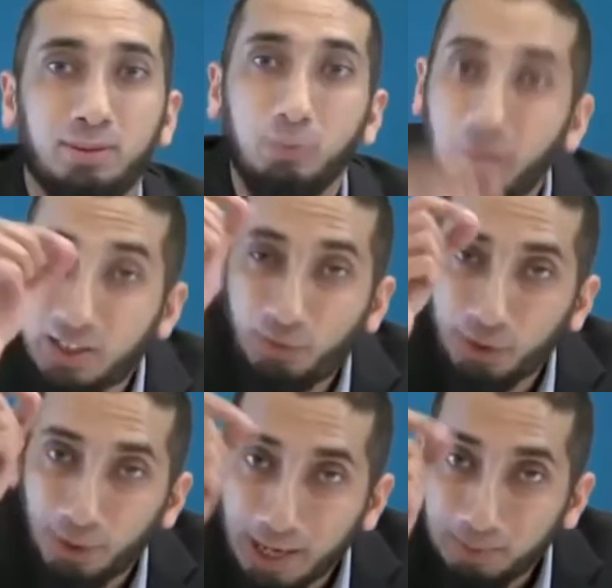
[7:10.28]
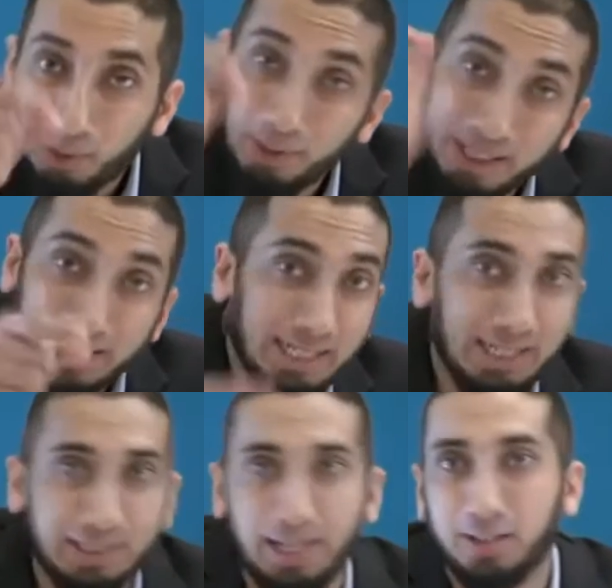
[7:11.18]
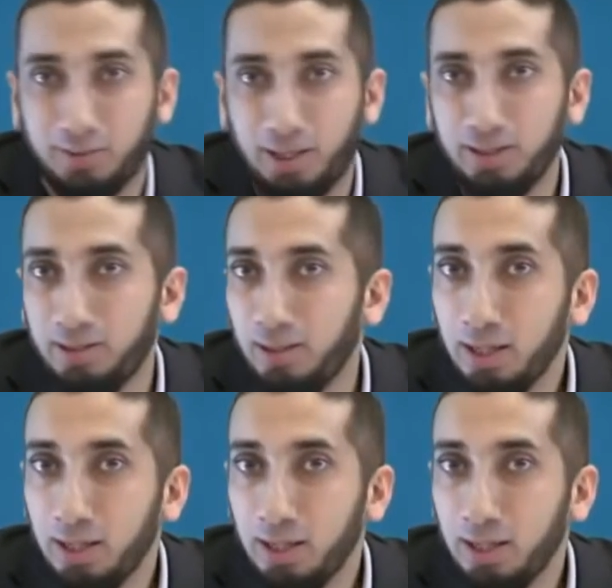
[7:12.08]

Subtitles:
He waits for the right moment and then he attacks, right?